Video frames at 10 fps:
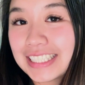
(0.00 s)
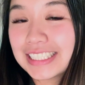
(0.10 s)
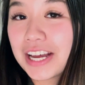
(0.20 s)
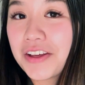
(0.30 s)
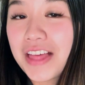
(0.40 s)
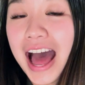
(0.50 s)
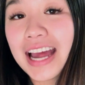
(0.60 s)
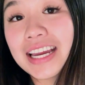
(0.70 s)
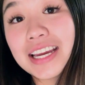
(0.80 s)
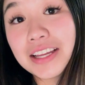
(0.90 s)
so
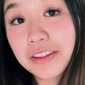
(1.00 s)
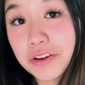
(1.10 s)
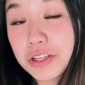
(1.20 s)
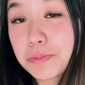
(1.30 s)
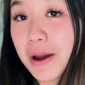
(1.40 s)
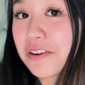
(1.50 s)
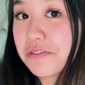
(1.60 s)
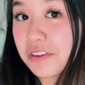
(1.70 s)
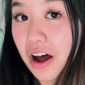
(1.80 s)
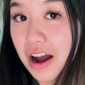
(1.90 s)
that concludes my
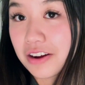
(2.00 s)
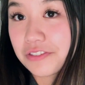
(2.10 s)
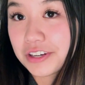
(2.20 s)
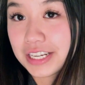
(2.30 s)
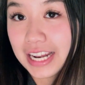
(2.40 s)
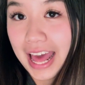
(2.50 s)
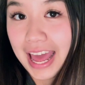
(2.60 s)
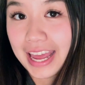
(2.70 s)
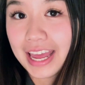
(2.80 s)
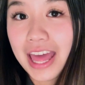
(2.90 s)
vlog for
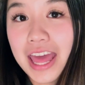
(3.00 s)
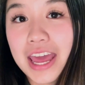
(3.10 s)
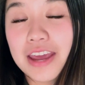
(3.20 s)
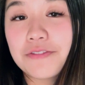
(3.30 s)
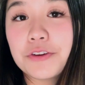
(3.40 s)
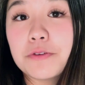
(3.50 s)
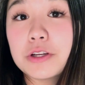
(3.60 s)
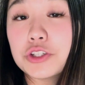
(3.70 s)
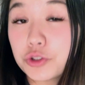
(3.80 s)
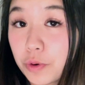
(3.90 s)
today. If you
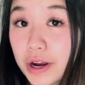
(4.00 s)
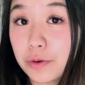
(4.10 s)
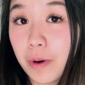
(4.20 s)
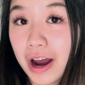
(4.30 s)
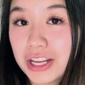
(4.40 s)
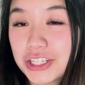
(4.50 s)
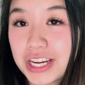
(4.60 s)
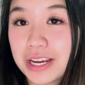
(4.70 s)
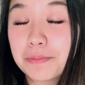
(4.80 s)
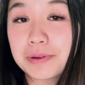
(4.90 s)
enjoyed
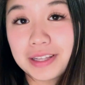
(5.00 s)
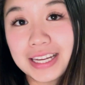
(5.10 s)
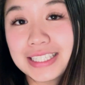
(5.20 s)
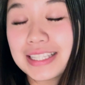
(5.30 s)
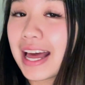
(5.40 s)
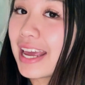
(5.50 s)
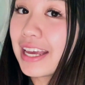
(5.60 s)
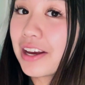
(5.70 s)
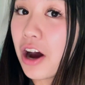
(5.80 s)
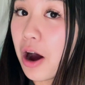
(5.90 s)
watching, please
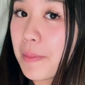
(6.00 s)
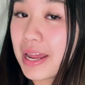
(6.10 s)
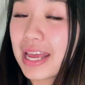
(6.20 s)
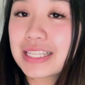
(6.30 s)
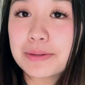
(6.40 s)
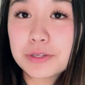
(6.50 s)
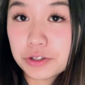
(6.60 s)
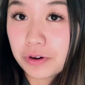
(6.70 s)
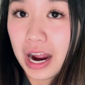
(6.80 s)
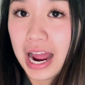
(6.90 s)
like, comment, and
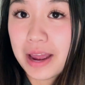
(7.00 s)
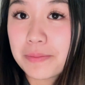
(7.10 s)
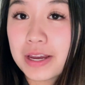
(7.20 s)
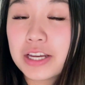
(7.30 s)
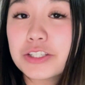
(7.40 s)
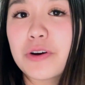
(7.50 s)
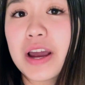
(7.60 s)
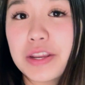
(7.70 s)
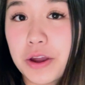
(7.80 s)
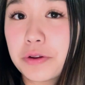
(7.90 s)
subscribe so
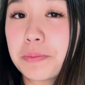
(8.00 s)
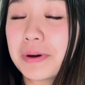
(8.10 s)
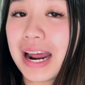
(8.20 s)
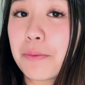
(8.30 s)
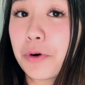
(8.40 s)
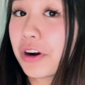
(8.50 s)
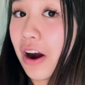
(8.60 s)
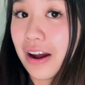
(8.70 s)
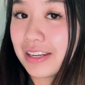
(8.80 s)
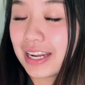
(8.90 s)
I know to put out more
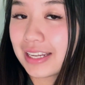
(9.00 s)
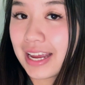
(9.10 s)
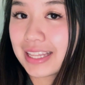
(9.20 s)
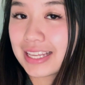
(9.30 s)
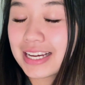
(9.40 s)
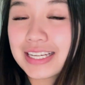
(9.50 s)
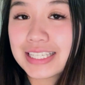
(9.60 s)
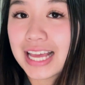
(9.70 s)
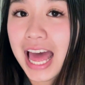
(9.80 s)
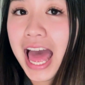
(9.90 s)
content like
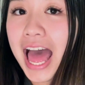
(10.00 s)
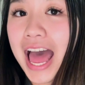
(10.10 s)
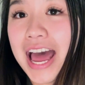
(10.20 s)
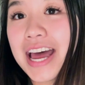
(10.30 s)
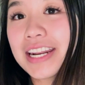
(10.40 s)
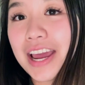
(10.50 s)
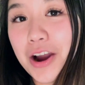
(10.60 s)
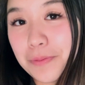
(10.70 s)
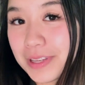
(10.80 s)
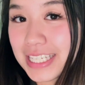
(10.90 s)
this. And I
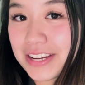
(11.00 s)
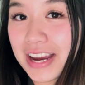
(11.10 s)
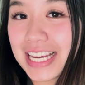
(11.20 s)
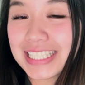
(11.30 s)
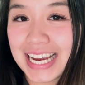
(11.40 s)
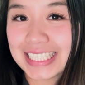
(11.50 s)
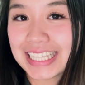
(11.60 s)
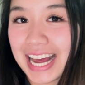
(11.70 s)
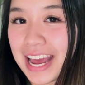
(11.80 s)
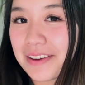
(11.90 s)
hope to see you guys next
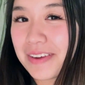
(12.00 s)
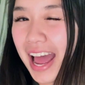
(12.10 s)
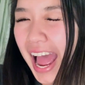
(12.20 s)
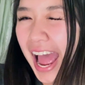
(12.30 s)
time.